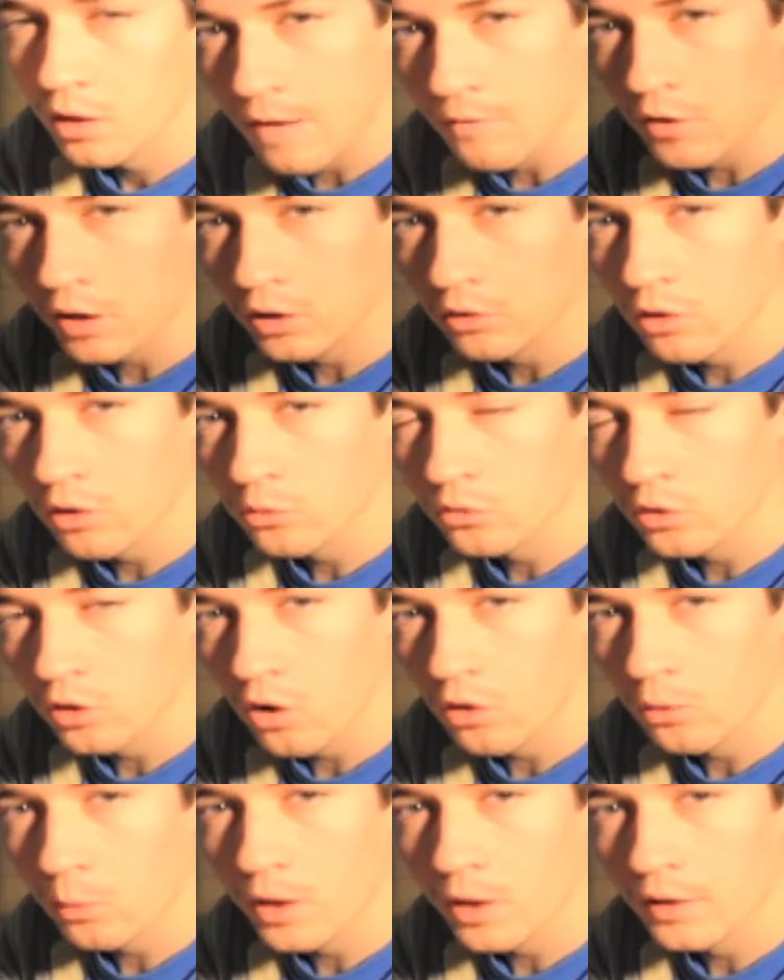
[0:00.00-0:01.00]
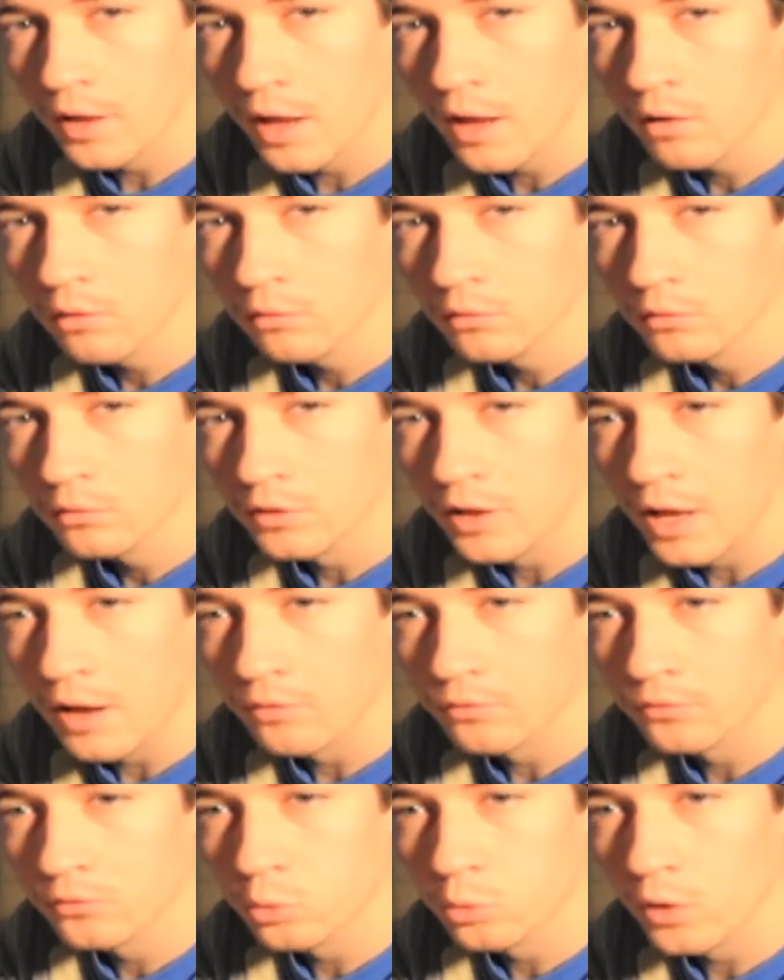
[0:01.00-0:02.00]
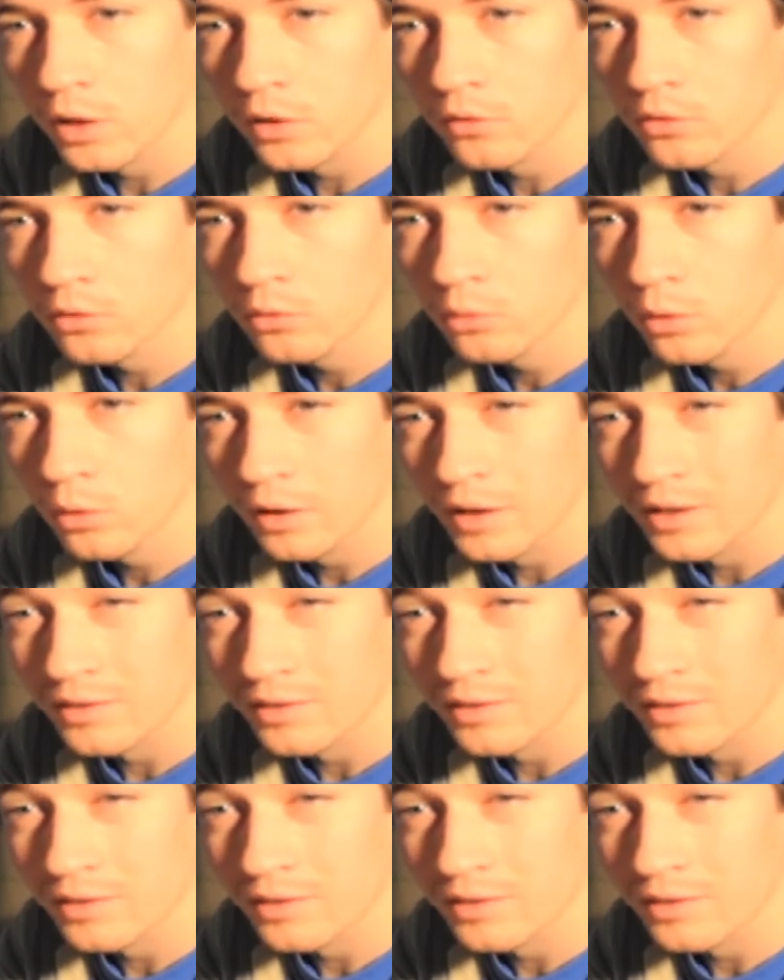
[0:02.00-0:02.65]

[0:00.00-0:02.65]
If I close it all the way down to f22,